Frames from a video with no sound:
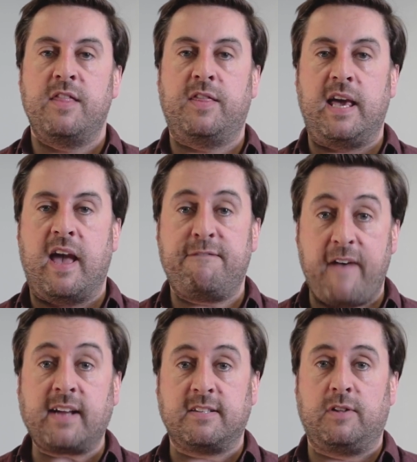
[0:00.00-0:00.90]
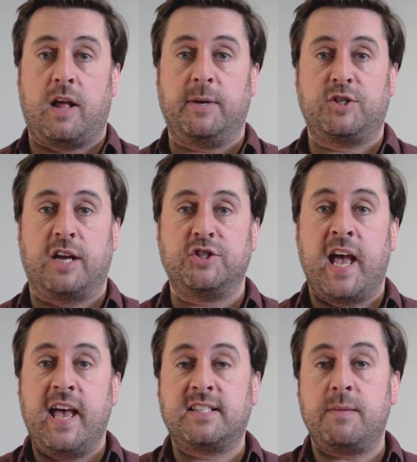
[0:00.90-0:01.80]
the effect of climate change
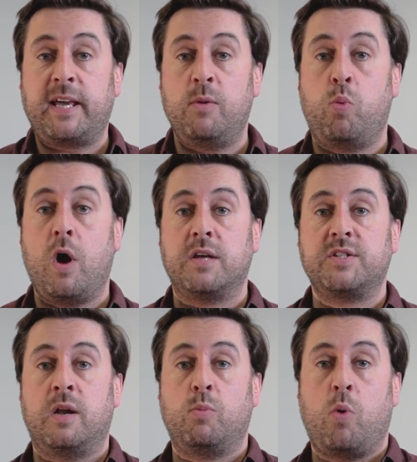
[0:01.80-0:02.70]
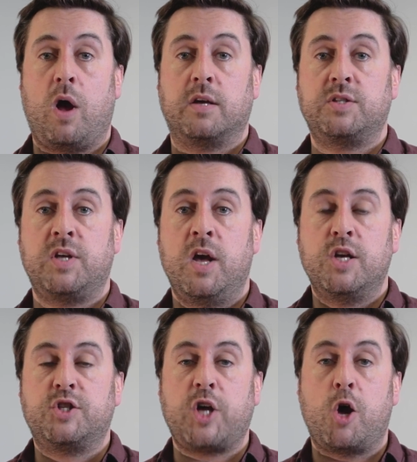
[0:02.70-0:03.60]
is to make it worse and worse.
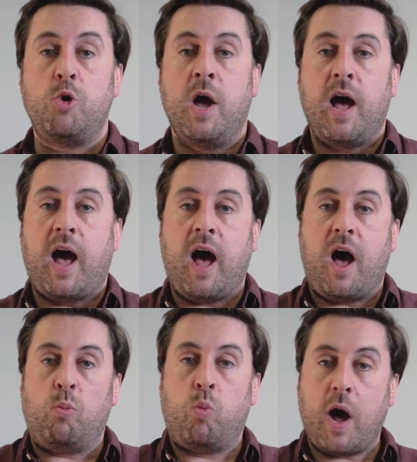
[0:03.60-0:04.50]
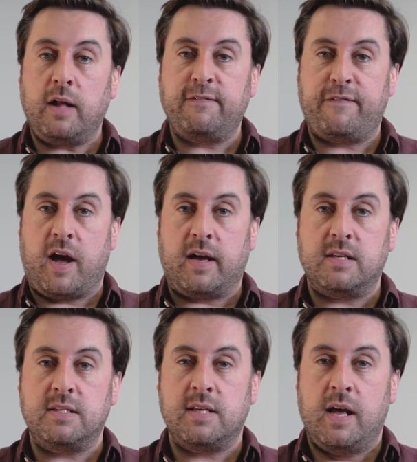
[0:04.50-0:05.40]
So
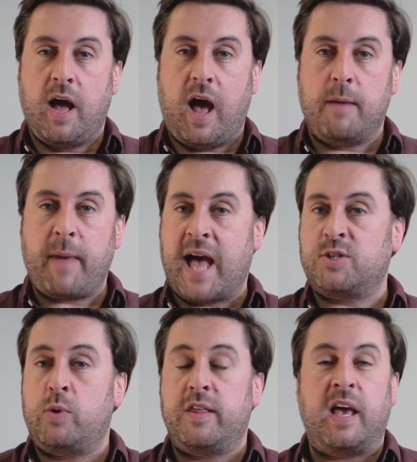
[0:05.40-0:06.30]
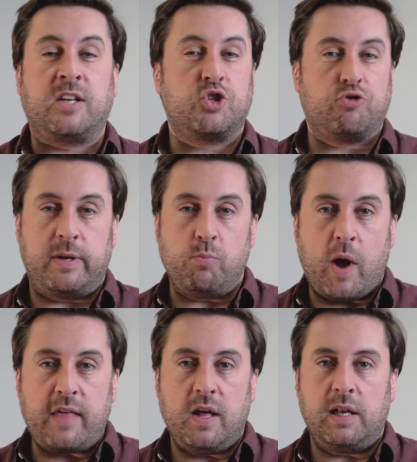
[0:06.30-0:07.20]
wildfires, as with extreme
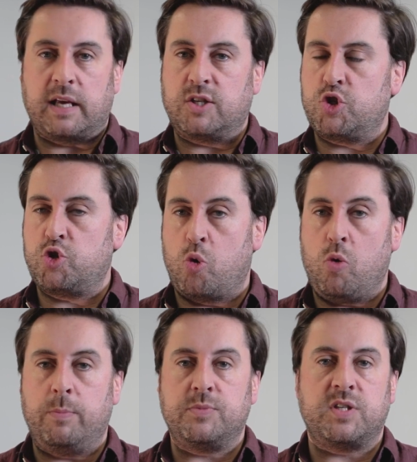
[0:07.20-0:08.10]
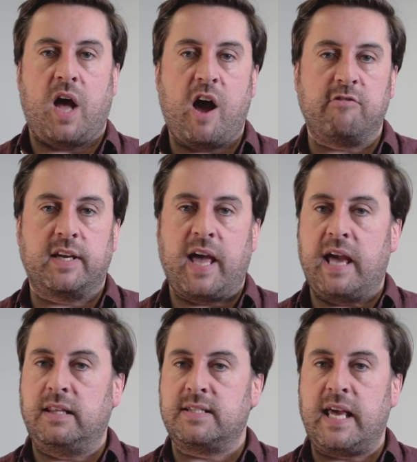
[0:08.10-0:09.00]
weather like storms,
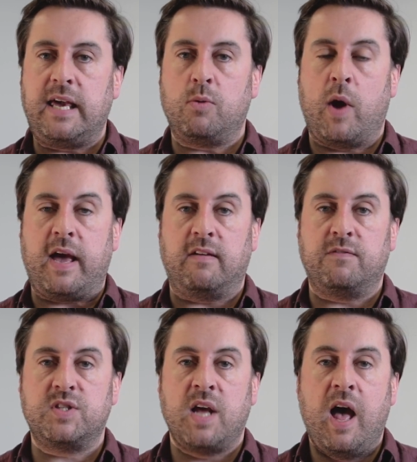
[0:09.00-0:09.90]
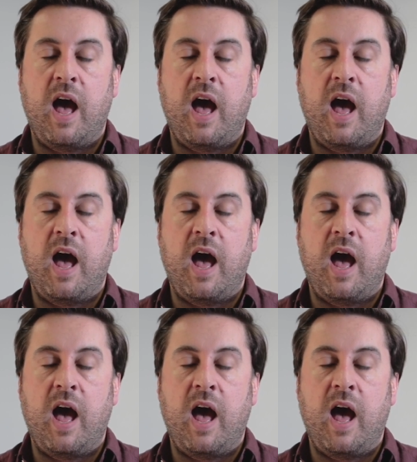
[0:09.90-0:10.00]
hurricanes, heat waves,